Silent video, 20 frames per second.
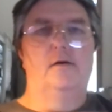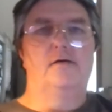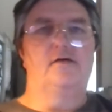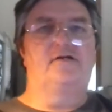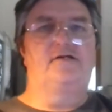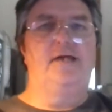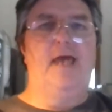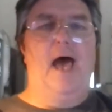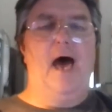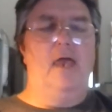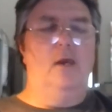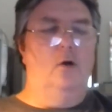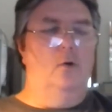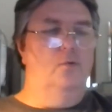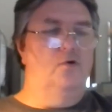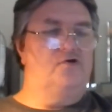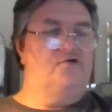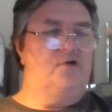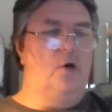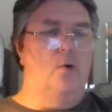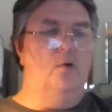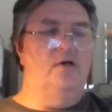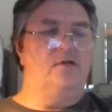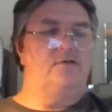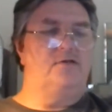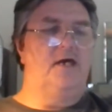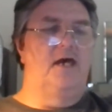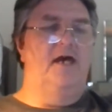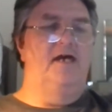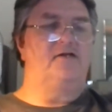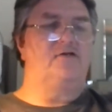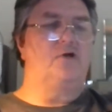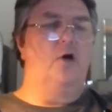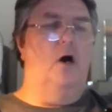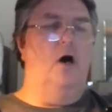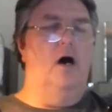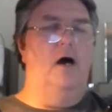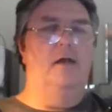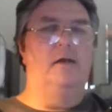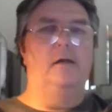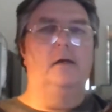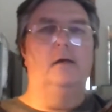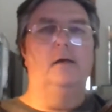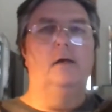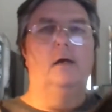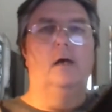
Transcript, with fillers: Seattle was so intent on,